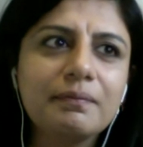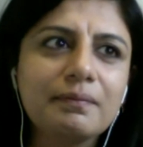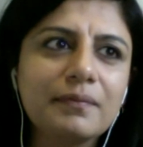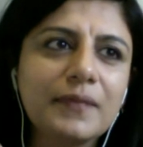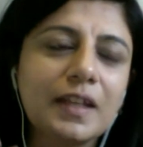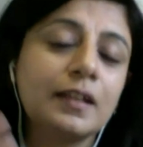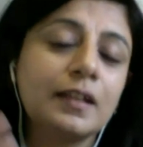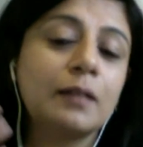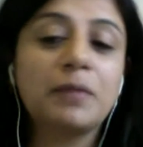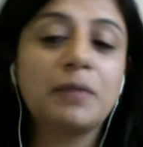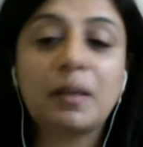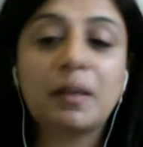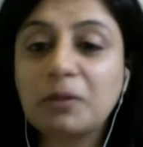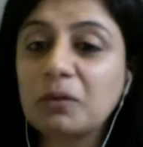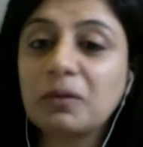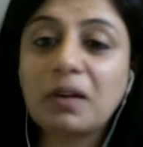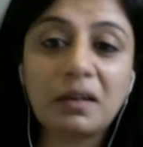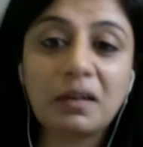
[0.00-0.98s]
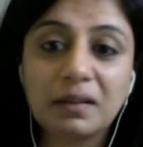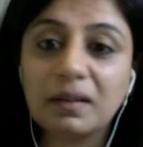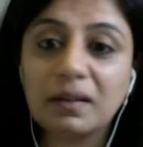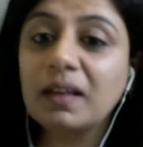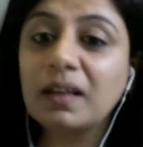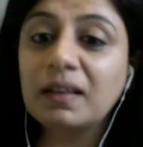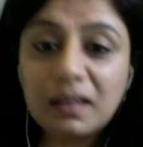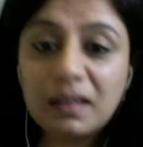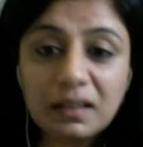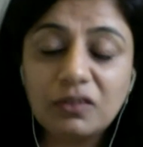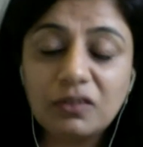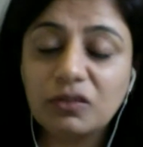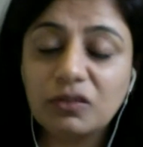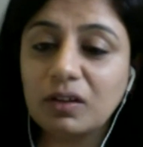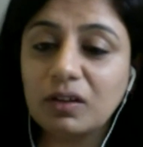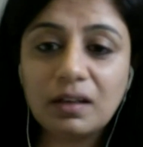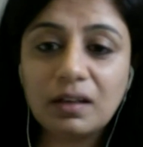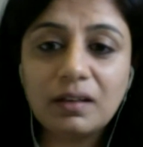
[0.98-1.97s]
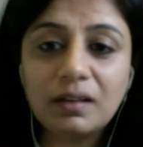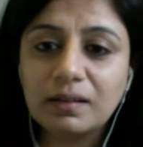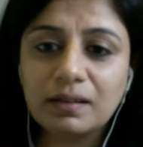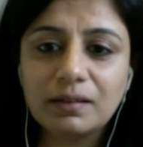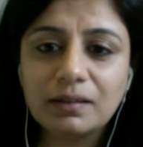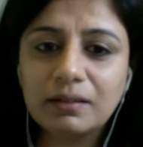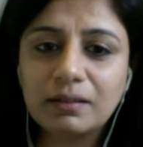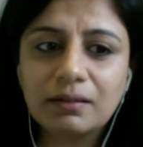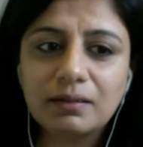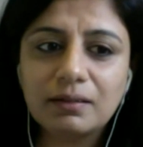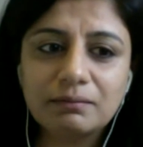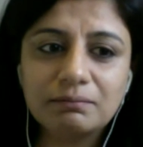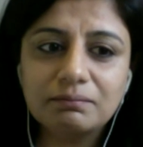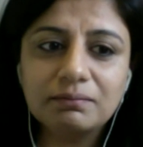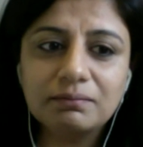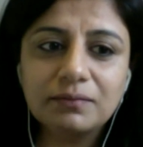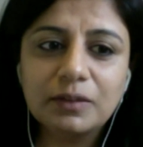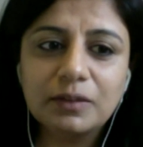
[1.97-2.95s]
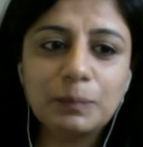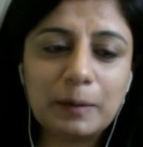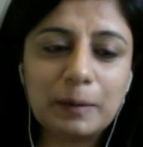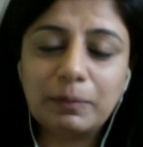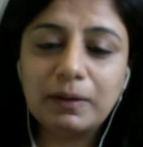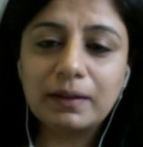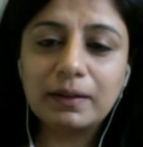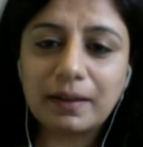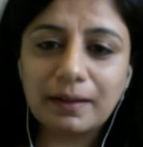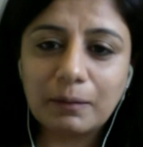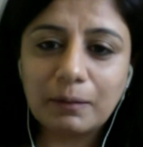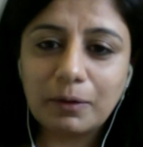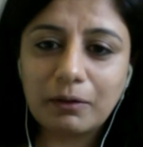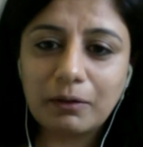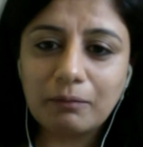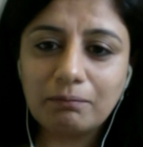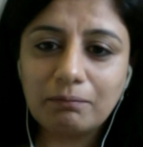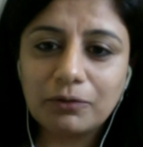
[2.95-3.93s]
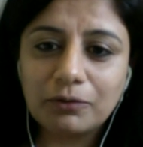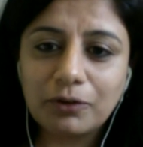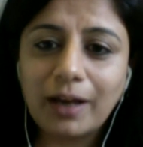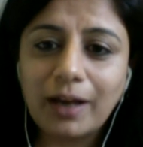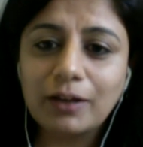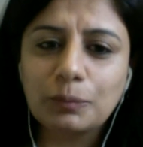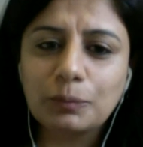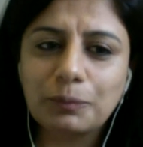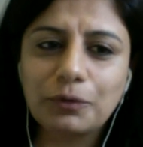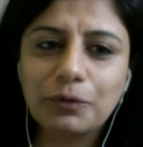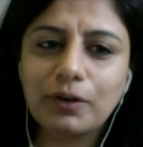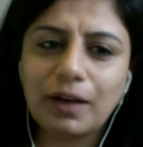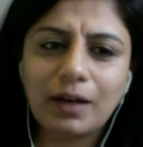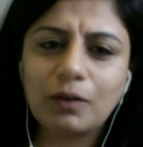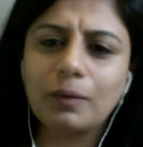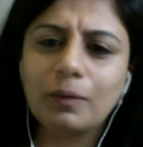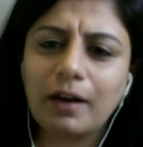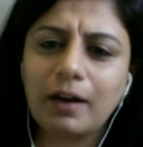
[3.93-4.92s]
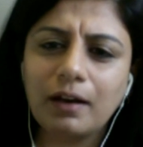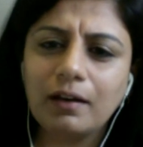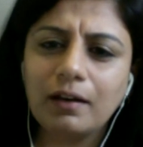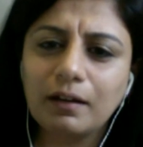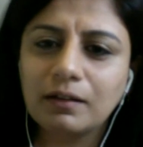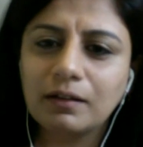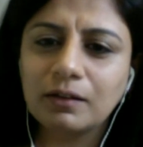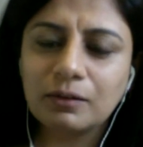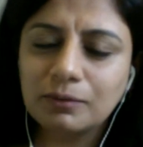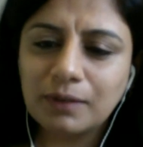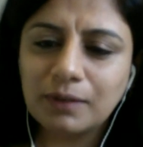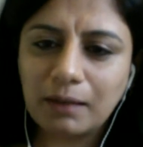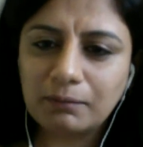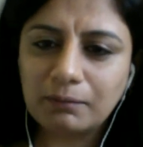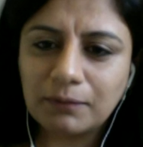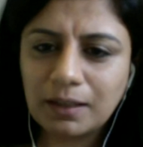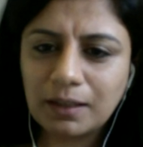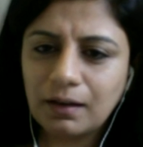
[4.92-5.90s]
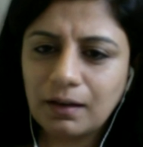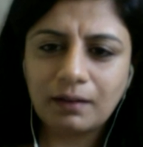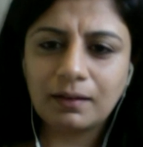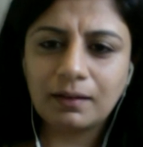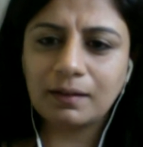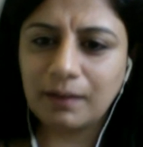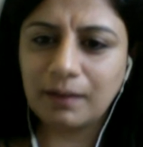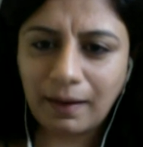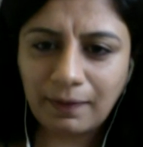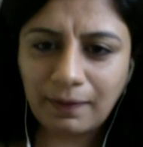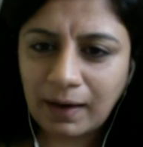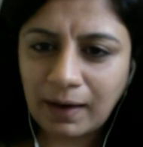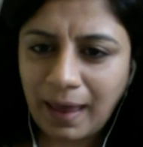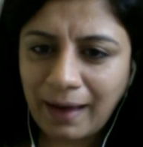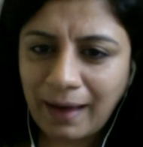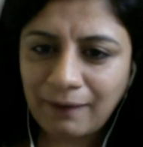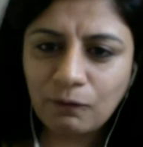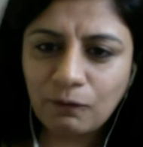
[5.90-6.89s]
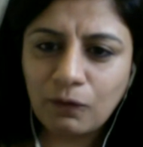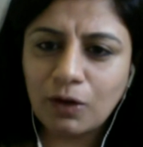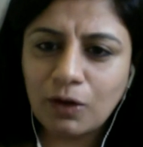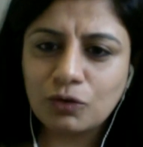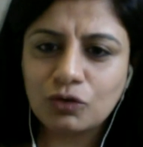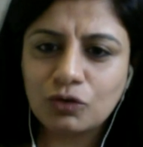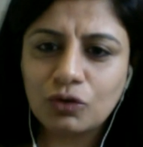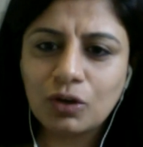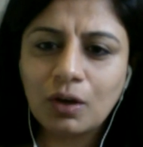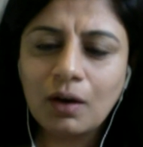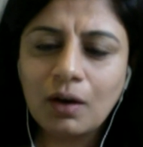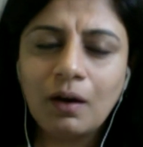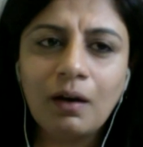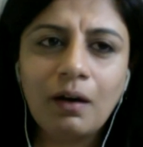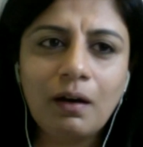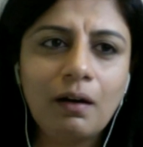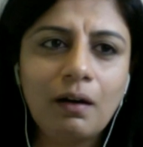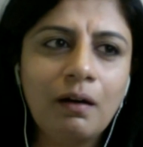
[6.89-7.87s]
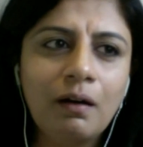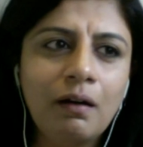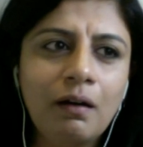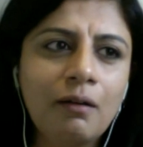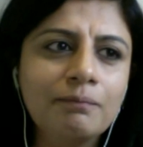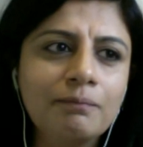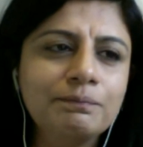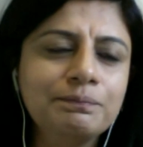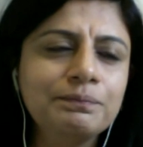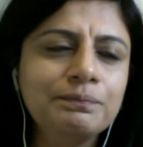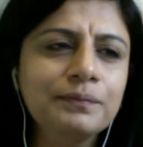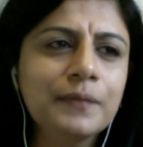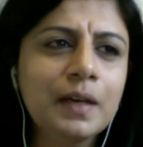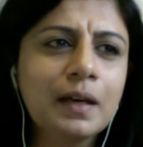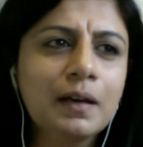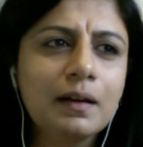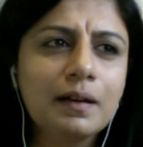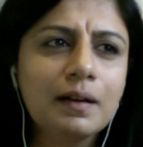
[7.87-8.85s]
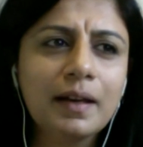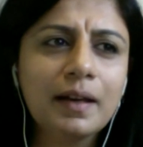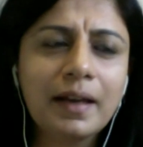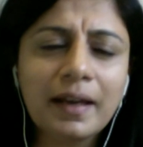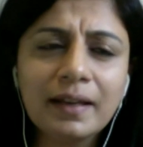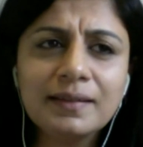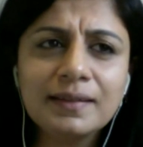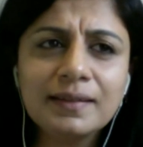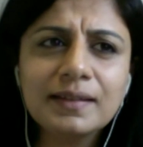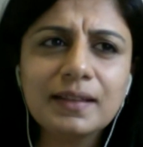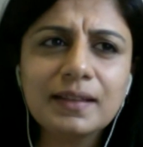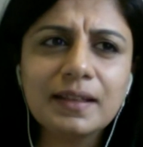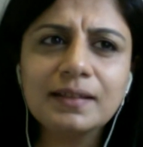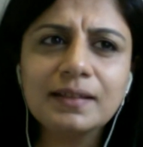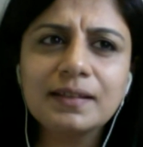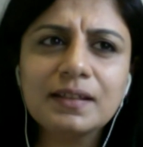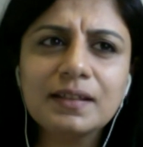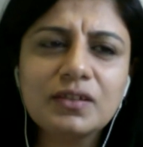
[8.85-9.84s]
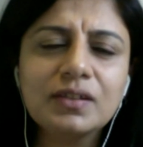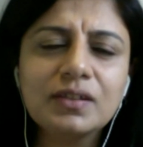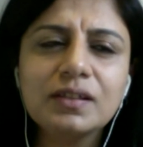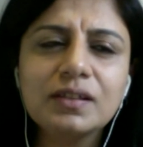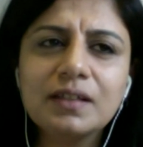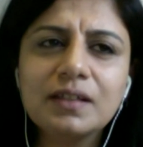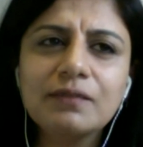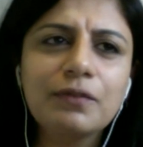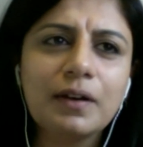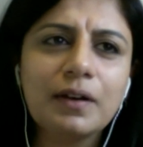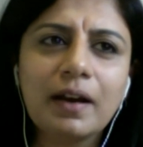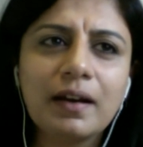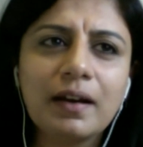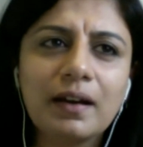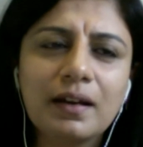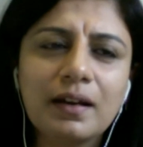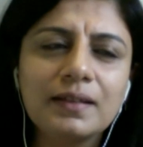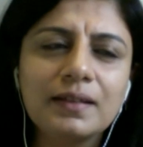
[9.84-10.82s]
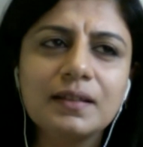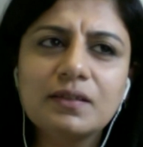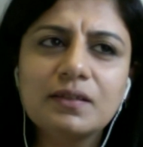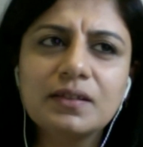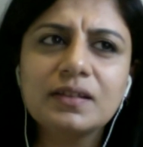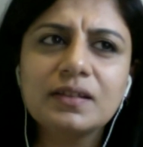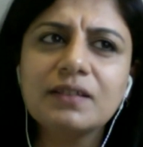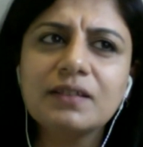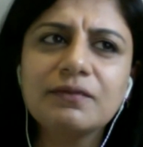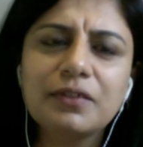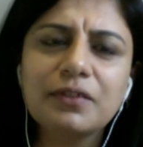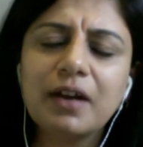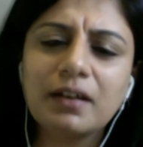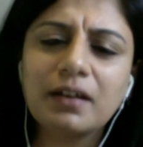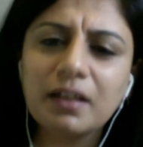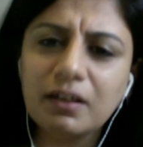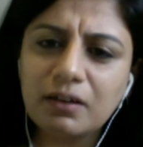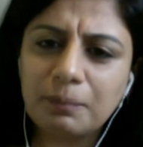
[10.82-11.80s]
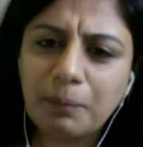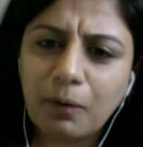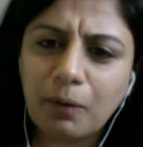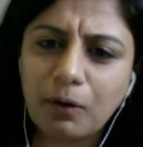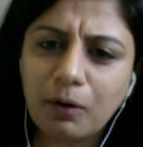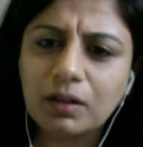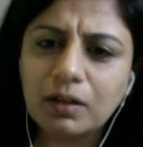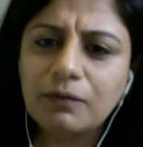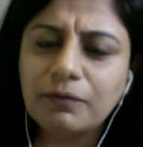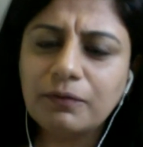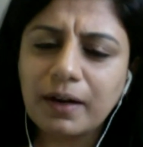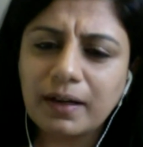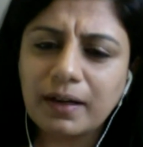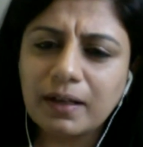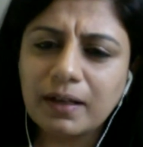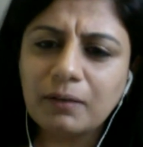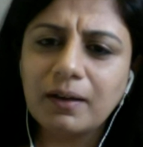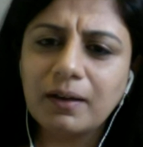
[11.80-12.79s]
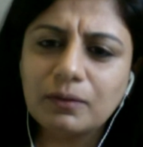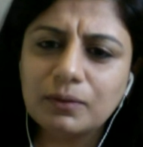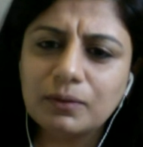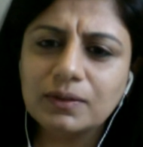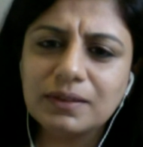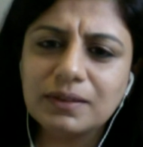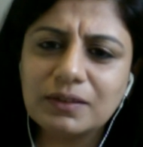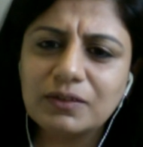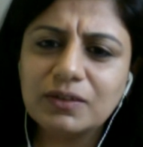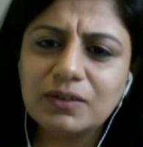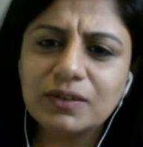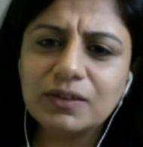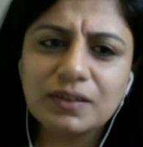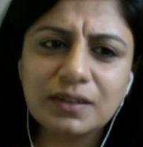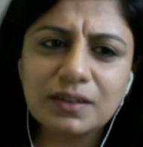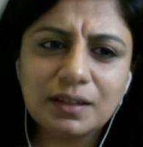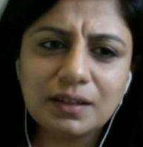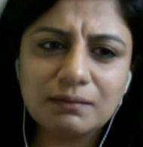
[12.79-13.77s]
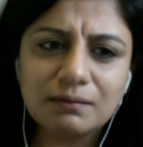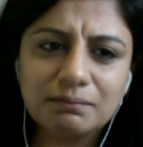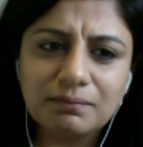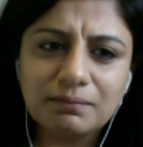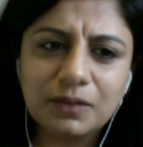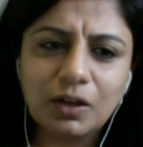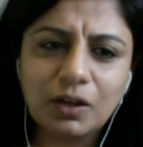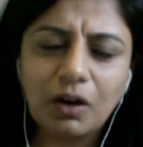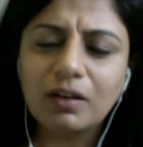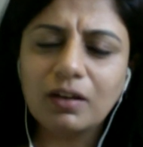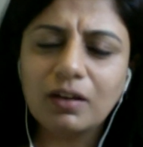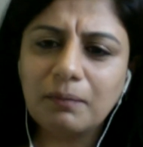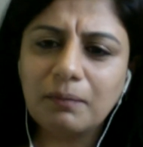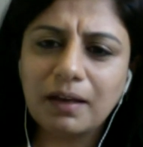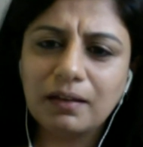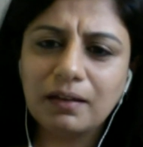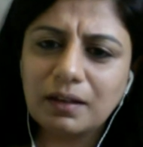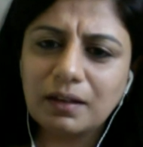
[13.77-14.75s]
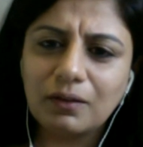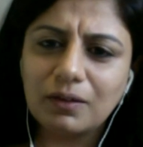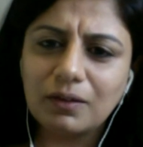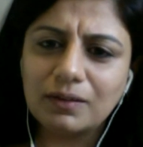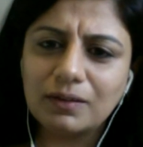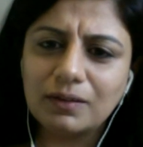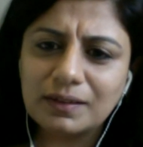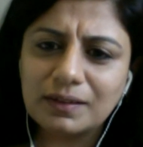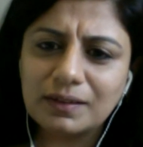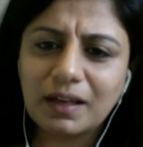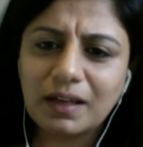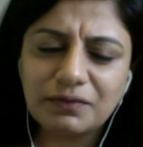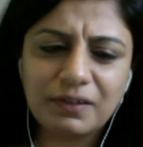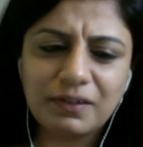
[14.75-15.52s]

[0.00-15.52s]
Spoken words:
they sometimes don't understand. In the initial years, the people that they were trying to protect were alien to them. They didn't understand the language. Um, it's interesting for any reporter, for anyone who's interested in documenting or this kind of a